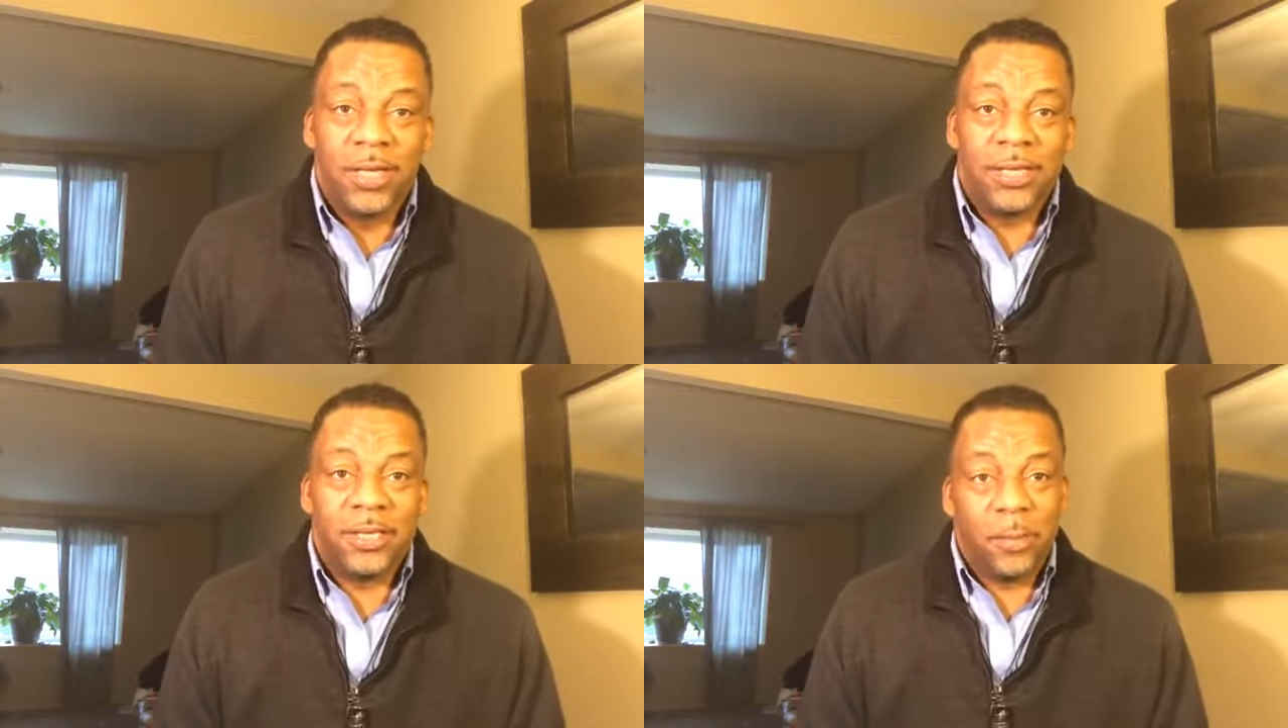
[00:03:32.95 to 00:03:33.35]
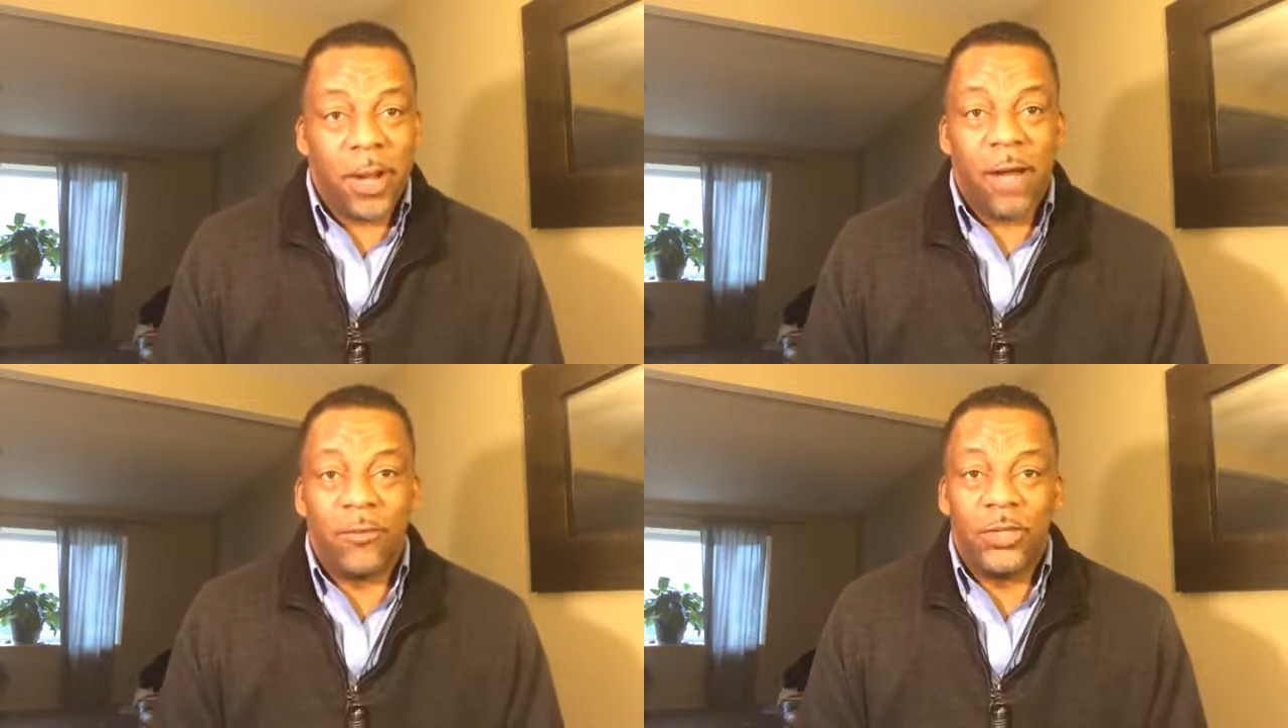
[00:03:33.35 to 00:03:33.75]
This is a
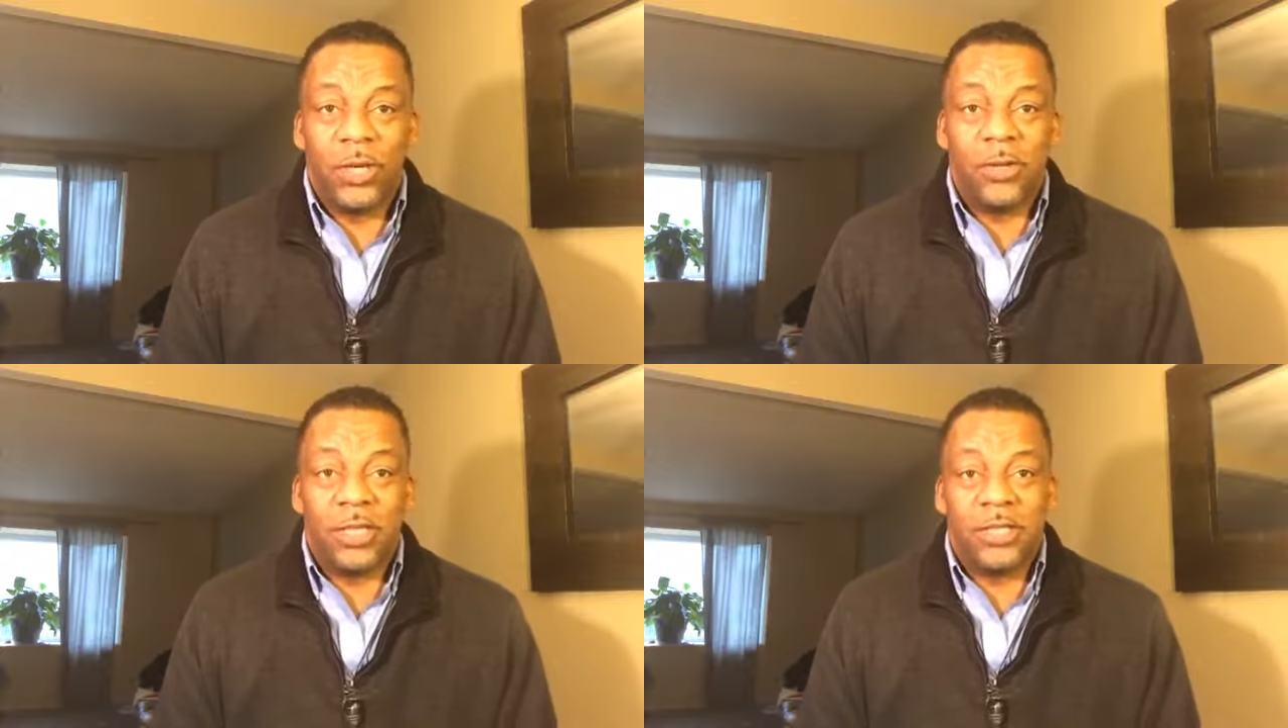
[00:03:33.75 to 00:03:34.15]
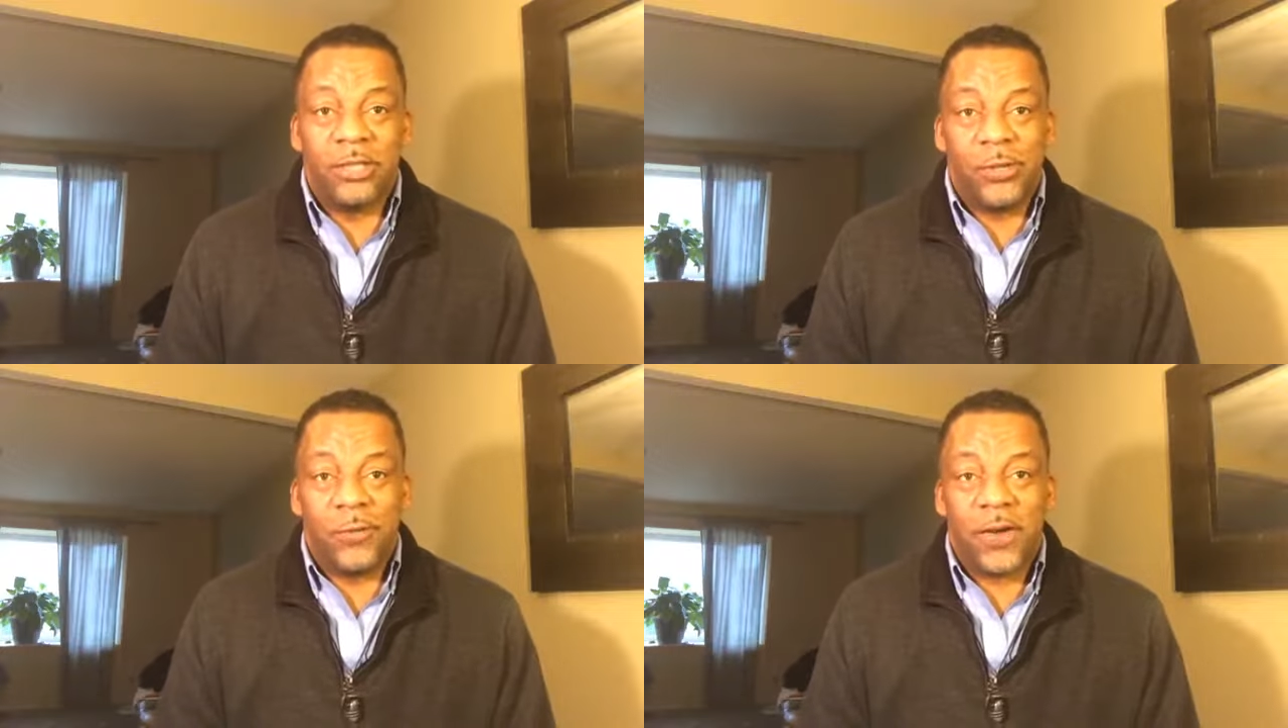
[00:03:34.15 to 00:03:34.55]
powerful show. This
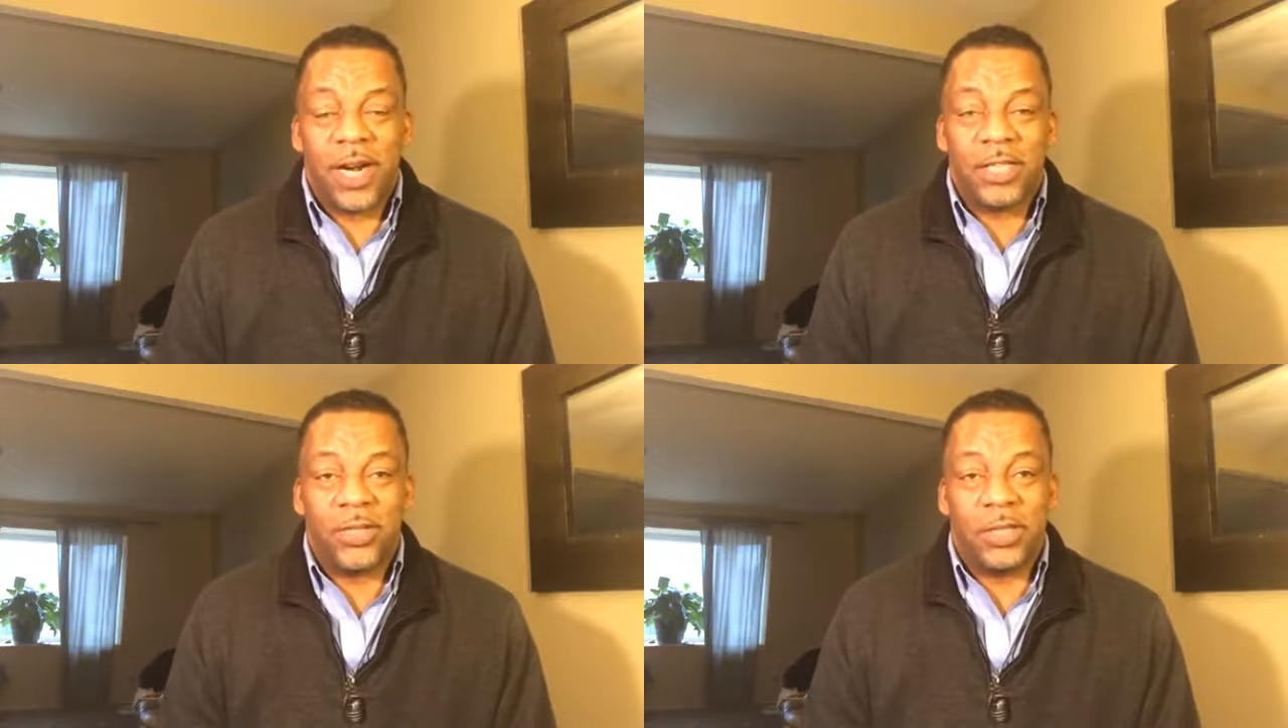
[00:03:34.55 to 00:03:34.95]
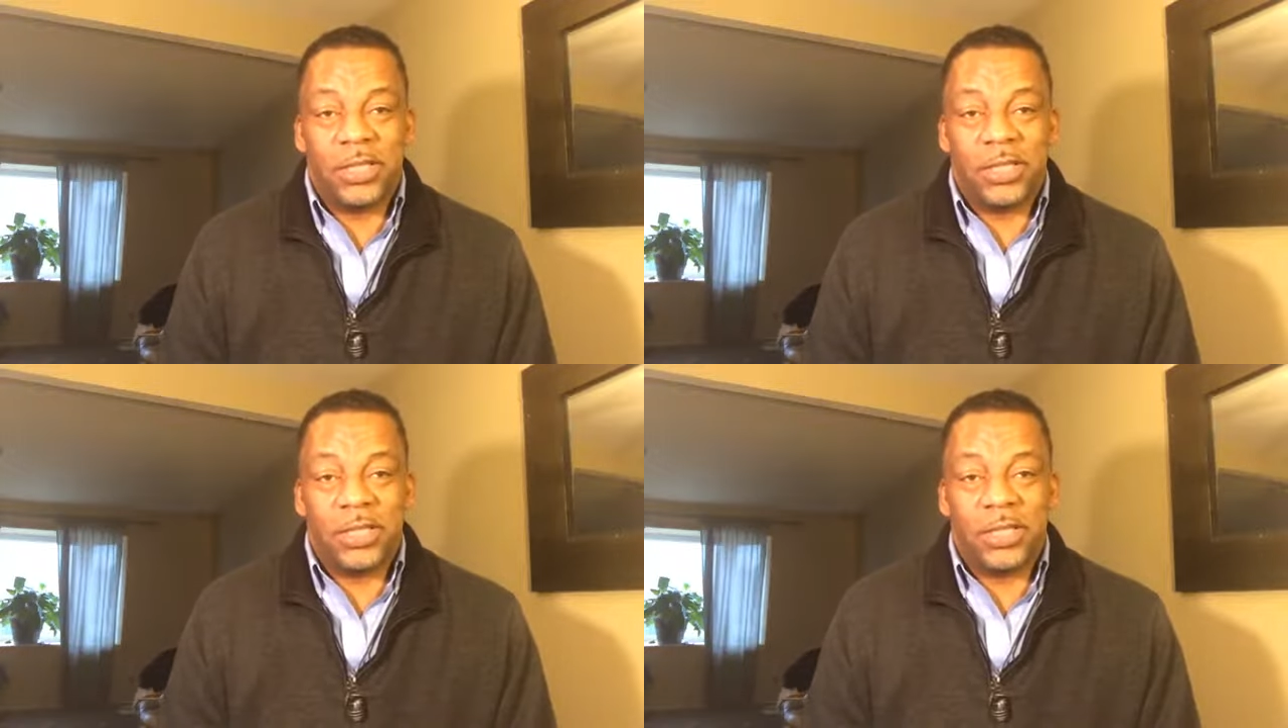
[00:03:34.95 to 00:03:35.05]
is the On Fire show.